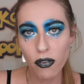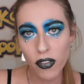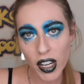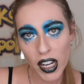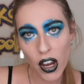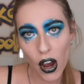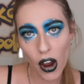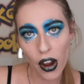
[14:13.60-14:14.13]

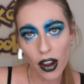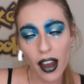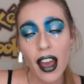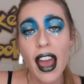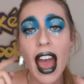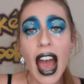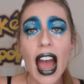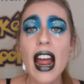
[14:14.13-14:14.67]
video.
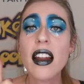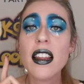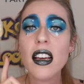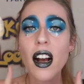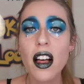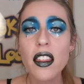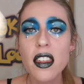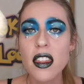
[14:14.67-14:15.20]
And the
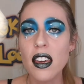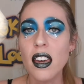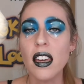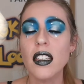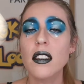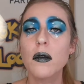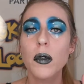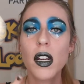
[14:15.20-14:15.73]
other thing
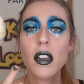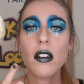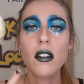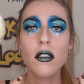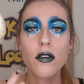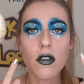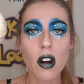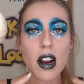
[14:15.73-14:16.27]
is, when it
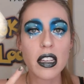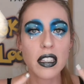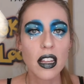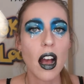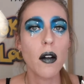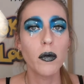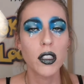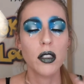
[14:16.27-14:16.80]
dries
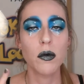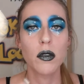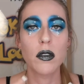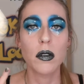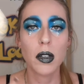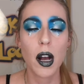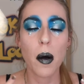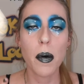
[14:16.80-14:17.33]
down, which we'll
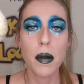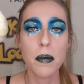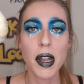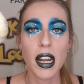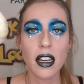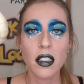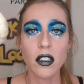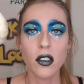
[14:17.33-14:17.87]
do in a couple of
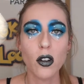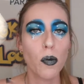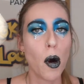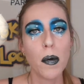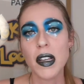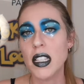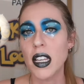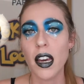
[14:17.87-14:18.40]
minutes, and you'll
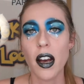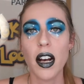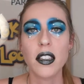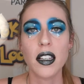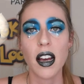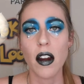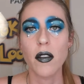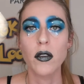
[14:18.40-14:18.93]
probably see it as
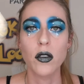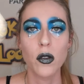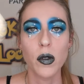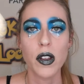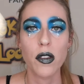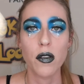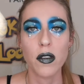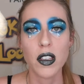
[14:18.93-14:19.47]
I carry on
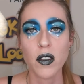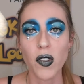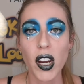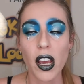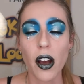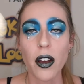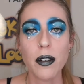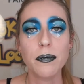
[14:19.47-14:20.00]
talking through this
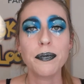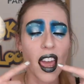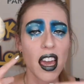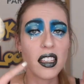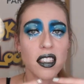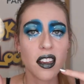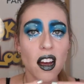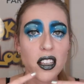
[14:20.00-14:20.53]
video,
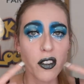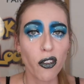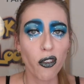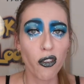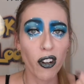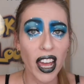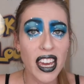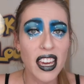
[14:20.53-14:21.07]
it starts
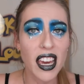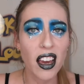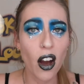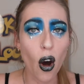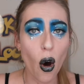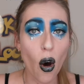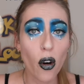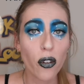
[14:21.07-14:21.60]
flaking
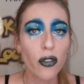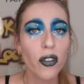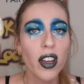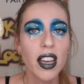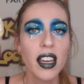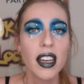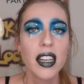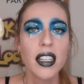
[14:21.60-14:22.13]
off.
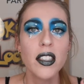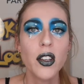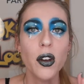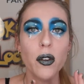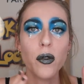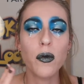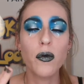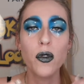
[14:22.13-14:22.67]

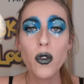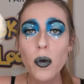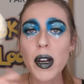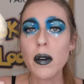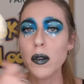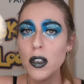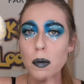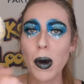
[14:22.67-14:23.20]
So normally
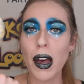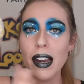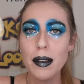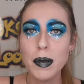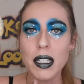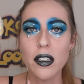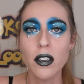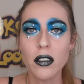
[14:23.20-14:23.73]
when you put a
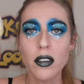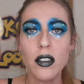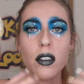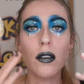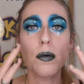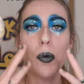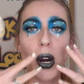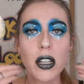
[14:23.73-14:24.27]
lipstick on,
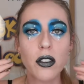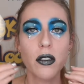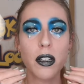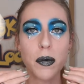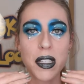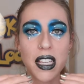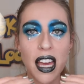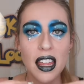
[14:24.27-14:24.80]
you press your
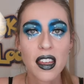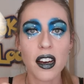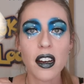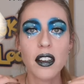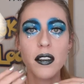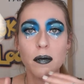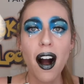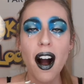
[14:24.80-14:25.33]
lips
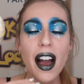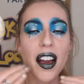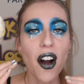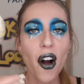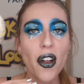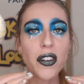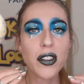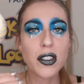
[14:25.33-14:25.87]
together. I
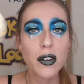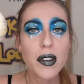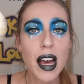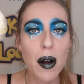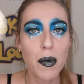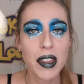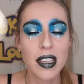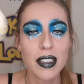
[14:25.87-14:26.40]
can't do
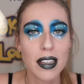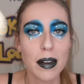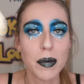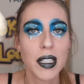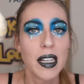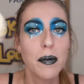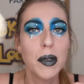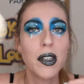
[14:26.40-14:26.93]
that with this
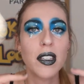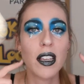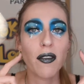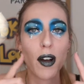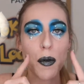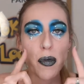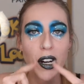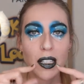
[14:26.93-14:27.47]
lipstick because if
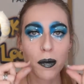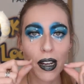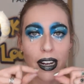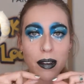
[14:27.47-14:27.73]
I press my